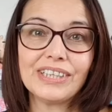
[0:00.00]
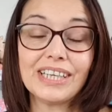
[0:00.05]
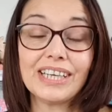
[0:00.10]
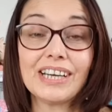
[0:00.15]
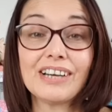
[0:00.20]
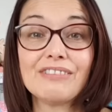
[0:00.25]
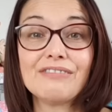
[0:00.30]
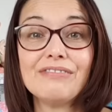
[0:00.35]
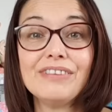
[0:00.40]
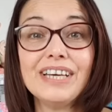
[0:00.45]
and
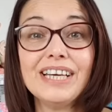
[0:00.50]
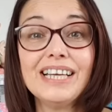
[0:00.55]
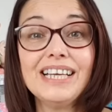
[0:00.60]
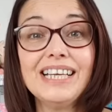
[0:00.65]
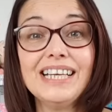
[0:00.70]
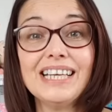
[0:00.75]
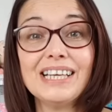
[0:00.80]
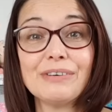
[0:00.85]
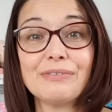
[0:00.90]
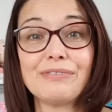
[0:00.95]
I
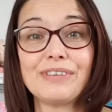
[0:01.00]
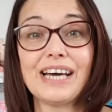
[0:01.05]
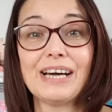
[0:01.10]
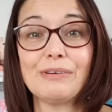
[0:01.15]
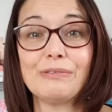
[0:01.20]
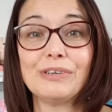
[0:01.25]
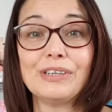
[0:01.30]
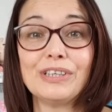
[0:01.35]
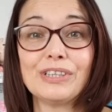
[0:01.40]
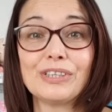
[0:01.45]
really love
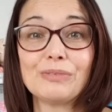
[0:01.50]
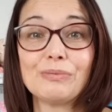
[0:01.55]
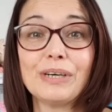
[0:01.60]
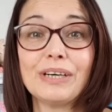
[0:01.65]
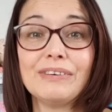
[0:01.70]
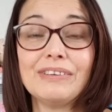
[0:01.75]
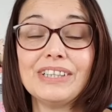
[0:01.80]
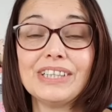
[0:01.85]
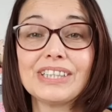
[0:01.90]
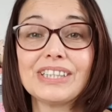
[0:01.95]
that one as
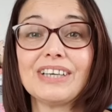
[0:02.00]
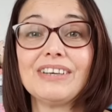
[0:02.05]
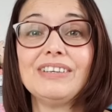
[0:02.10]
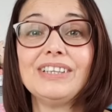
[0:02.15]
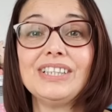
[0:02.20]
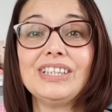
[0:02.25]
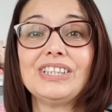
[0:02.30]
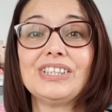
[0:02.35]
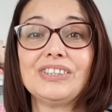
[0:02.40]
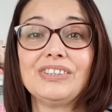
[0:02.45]
well, and it's
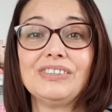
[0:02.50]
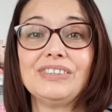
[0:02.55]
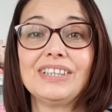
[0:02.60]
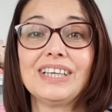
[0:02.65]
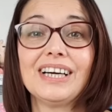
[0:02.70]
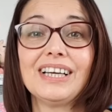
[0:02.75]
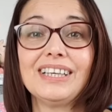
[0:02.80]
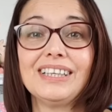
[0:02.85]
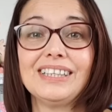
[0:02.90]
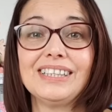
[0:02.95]
only two
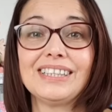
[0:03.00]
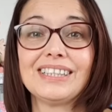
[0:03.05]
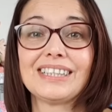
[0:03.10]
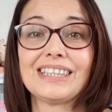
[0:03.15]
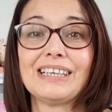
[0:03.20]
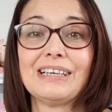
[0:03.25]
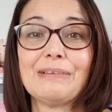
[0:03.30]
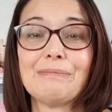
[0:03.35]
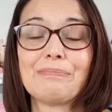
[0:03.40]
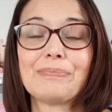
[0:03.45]
colours,